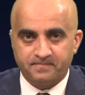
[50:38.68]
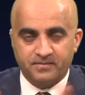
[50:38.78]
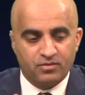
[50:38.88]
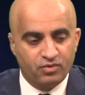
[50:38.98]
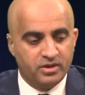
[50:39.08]

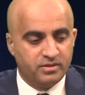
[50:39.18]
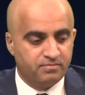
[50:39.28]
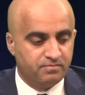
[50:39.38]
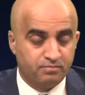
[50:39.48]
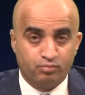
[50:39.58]
Really
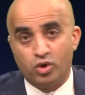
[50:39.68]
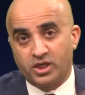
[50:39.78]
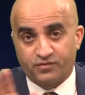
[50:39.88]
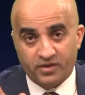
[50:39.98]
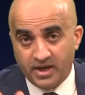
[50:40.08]

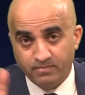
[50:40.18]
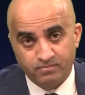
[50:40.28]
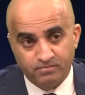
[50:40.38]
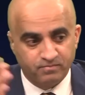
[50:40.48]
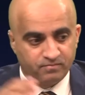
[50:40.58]
works for
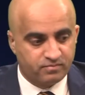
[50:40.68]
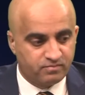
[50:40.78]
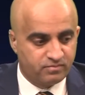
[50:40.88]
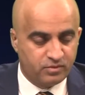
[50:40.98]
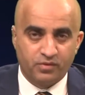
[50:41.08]
them.
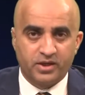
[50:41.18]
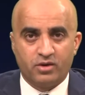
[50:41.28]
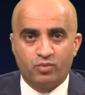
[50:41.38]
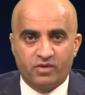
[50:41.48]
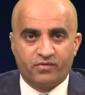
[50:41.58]
Don't think
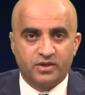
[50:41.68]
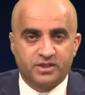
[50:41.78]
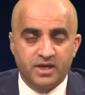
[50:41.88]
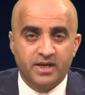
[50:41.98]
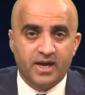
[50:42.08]
it'd work for us.